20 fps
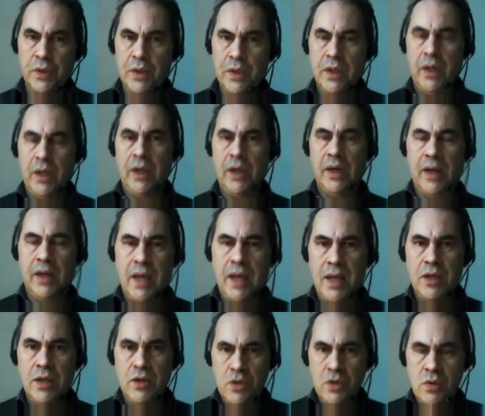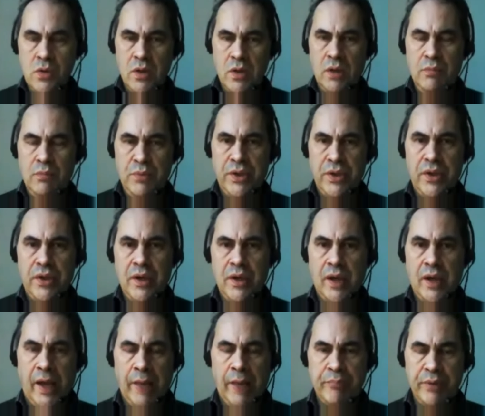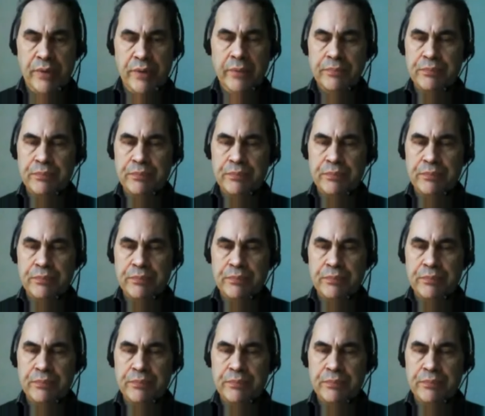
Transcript: uh, hey, you can be happy.